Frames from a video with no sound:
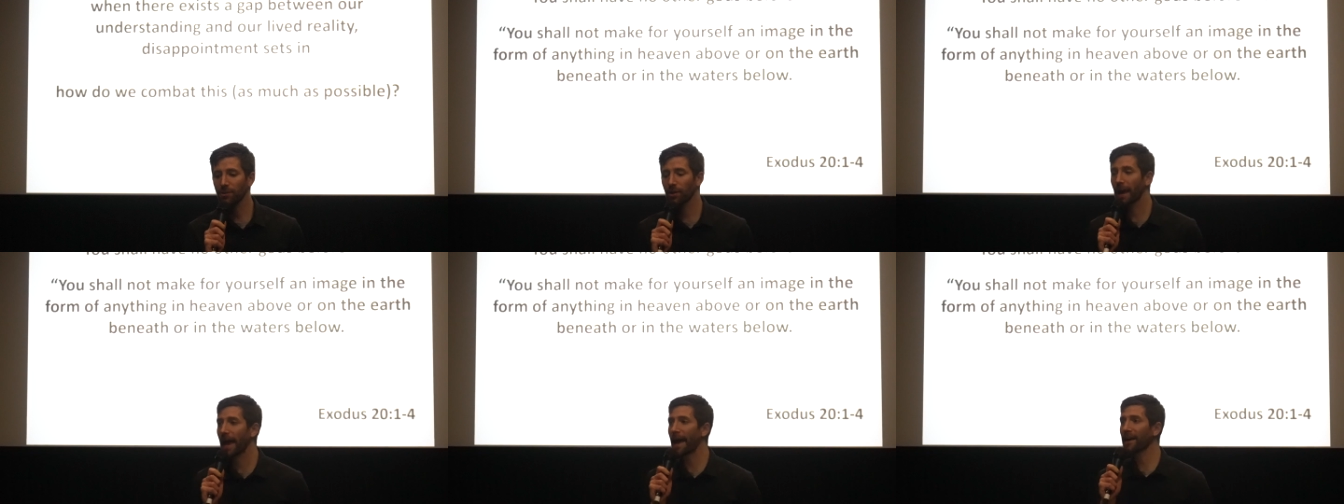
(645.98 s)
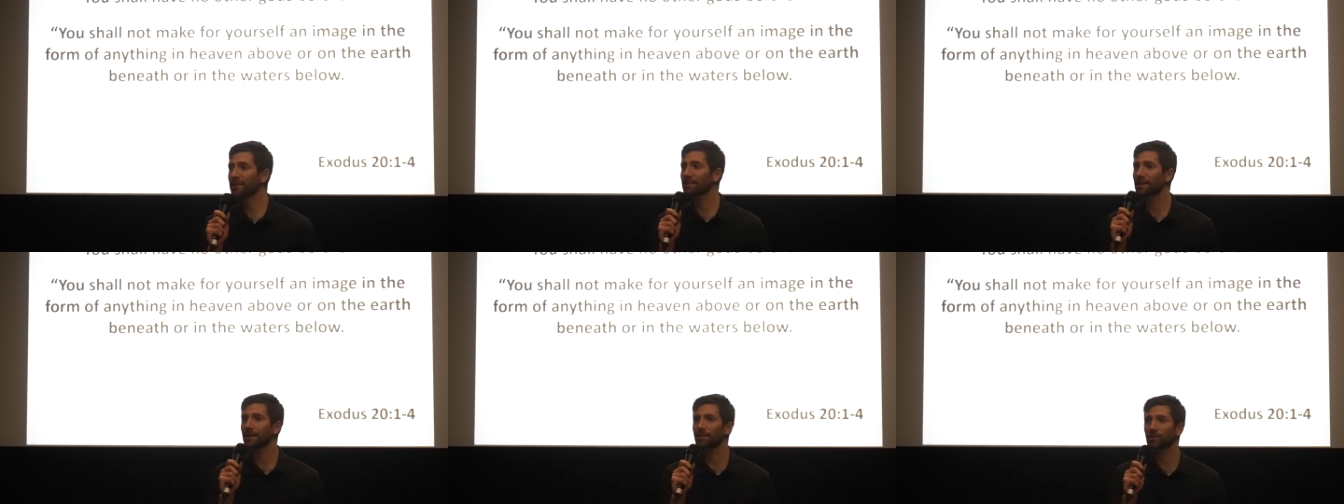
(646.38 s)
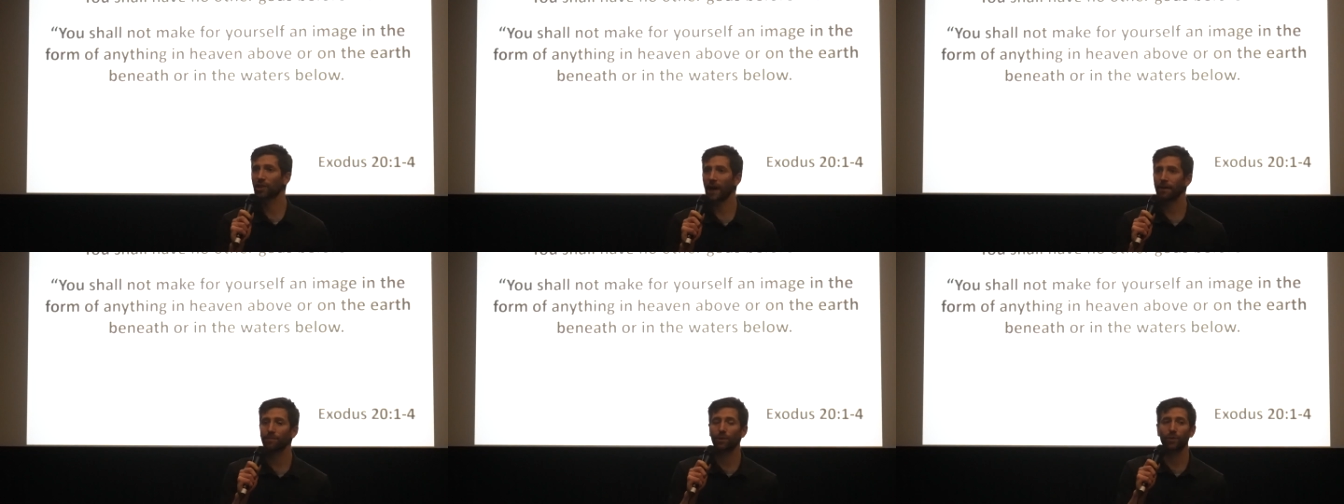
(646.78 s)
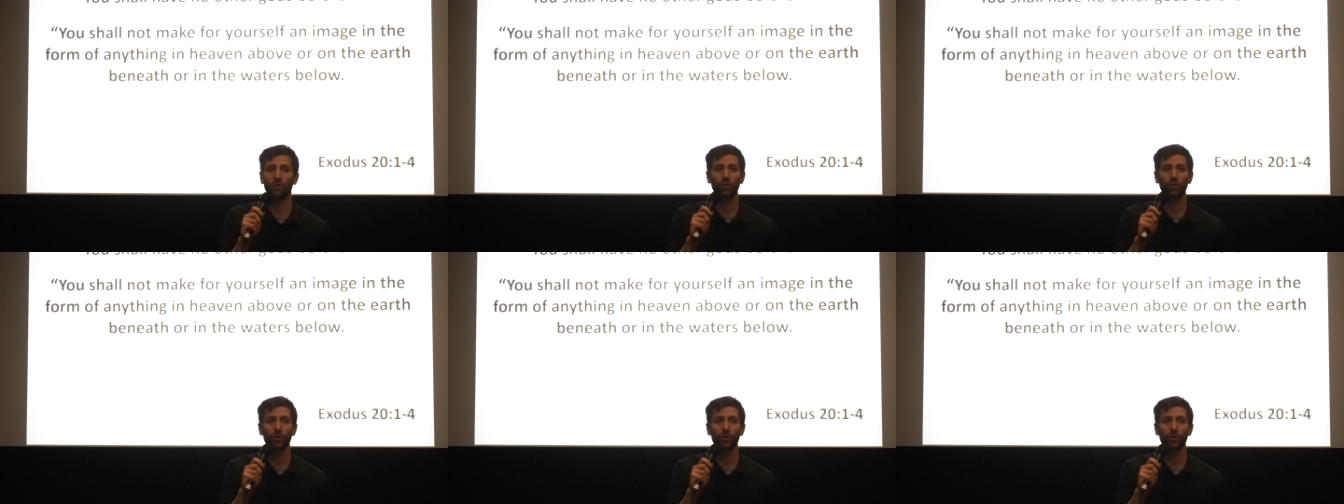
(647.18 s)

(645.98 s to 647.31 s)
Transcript: go to Exodus chapter